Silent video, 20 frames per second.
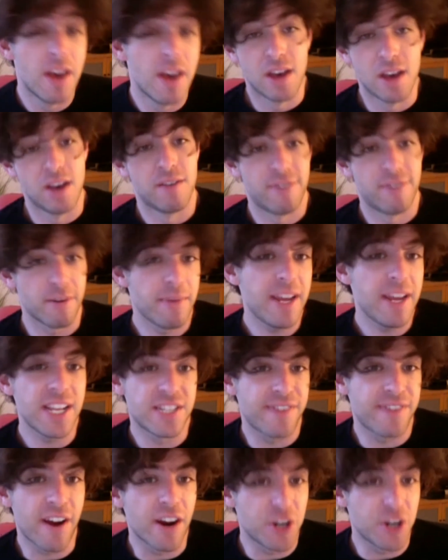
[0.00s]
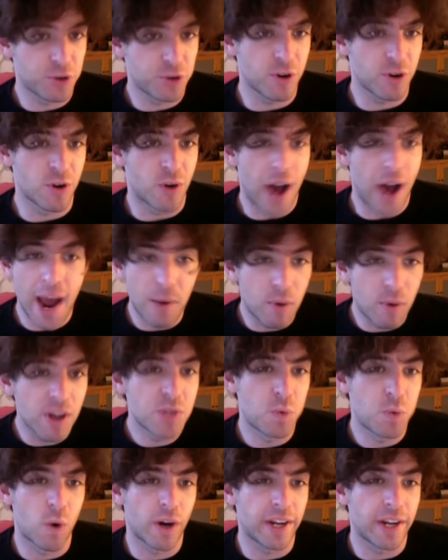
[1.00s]
For me, it's very true. I was
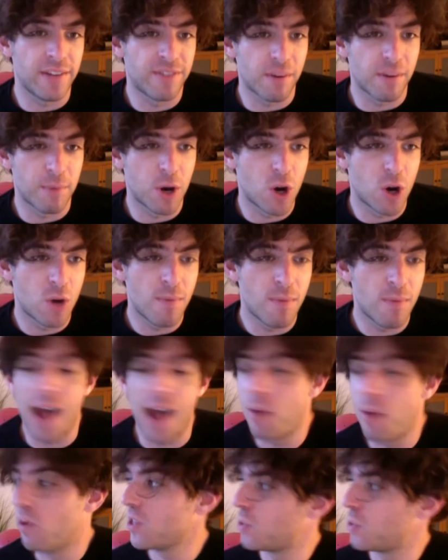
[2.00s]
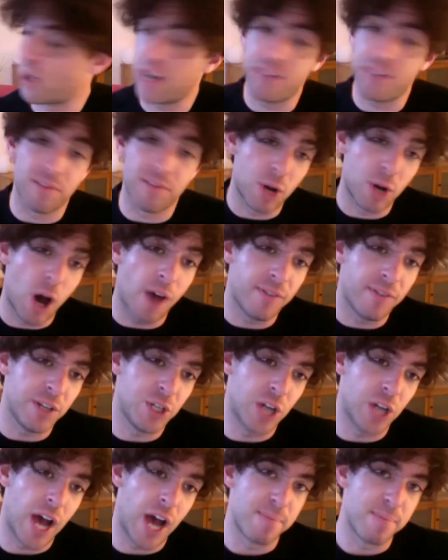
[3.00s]
working from home. I was working from coffee
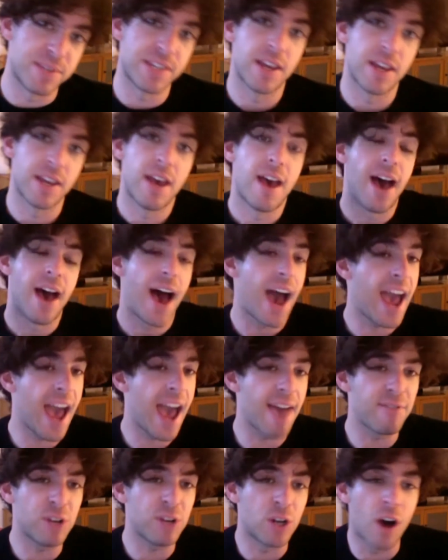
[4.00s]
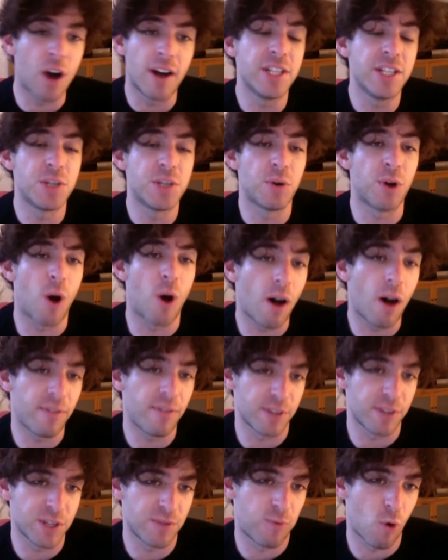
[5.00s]
shops. I haven't gone into an
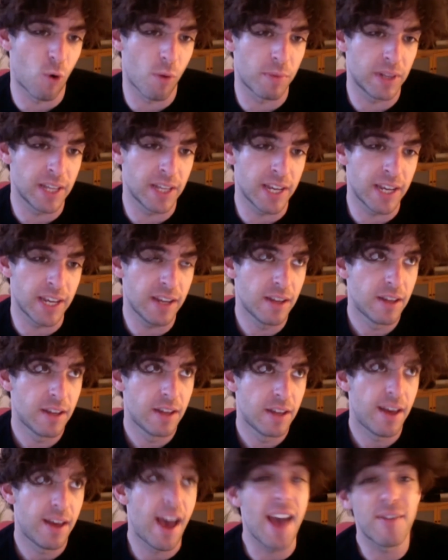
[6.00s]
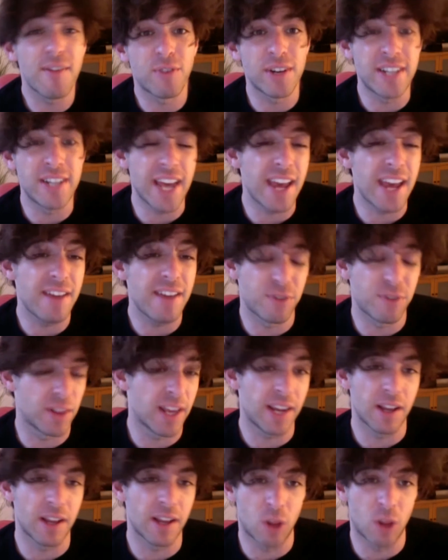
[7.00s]
office formally every day for
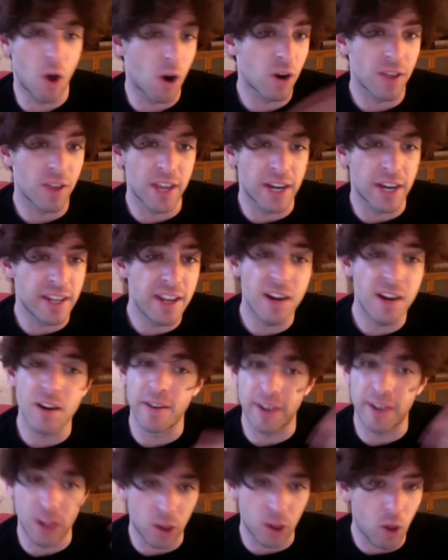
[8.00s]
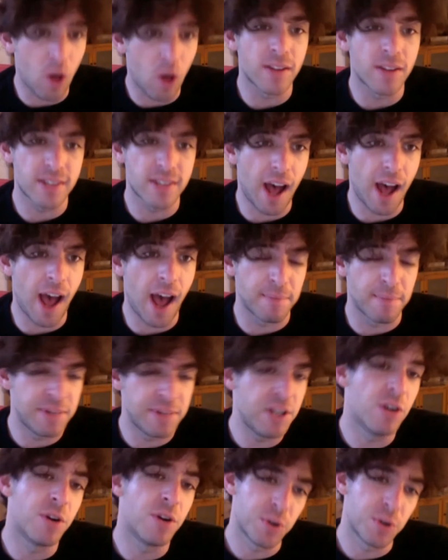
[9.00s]
like longer than a year in a long time.
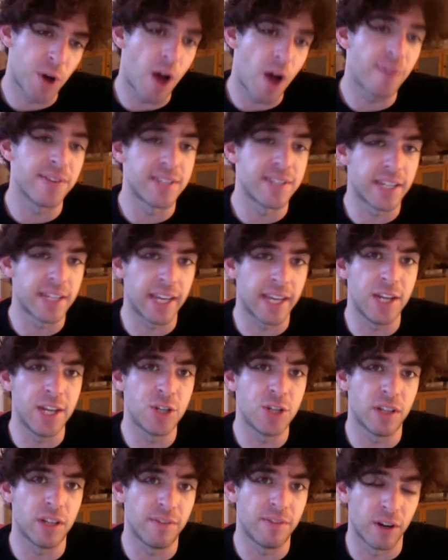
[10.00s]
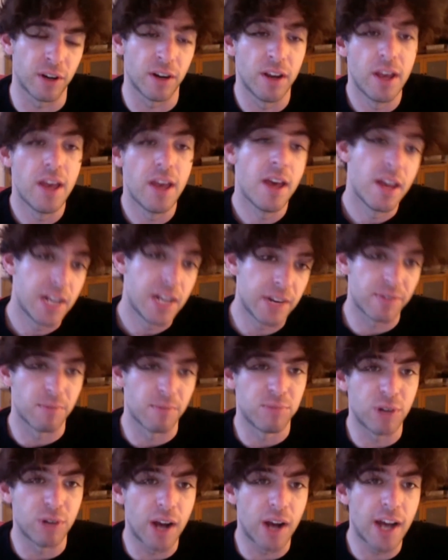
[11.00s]
You go into an office occasionally for
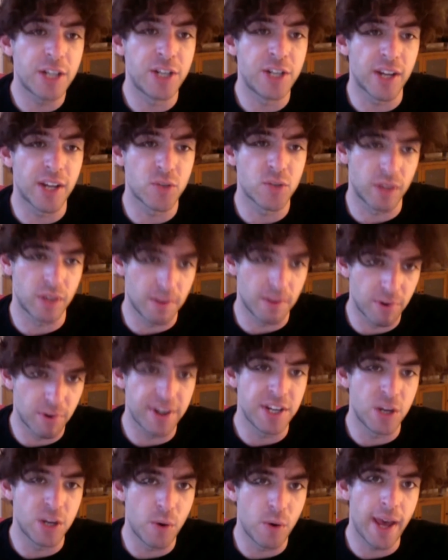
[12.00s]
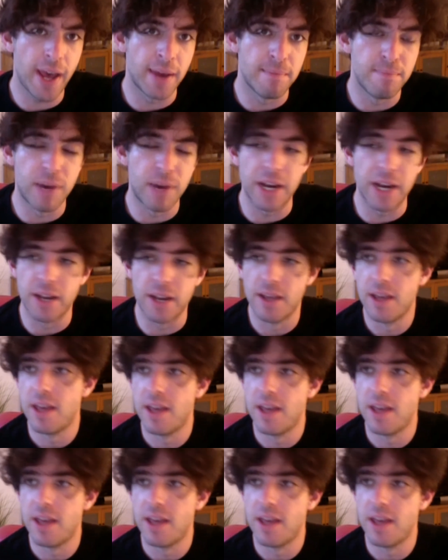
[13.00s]
different projects when they bring you in. But